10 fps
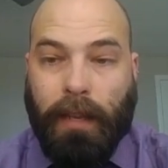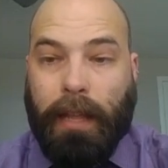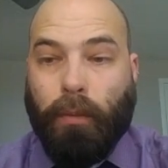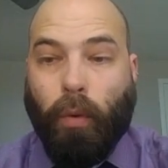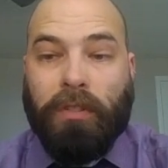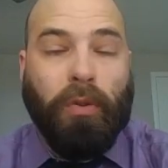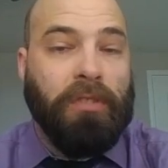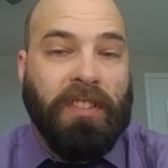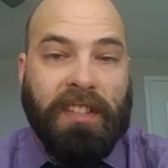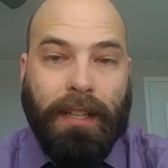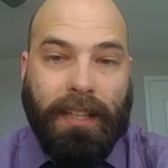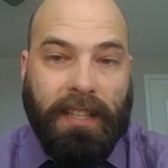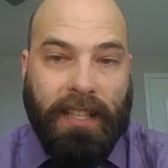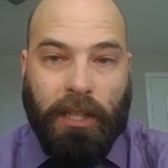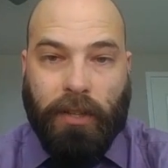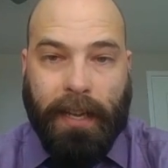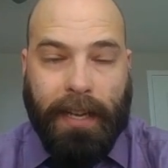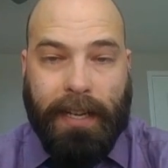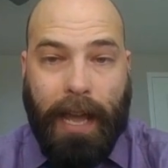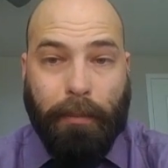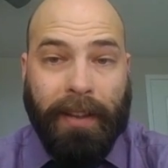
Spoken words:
And the war score is just going to continue ticking down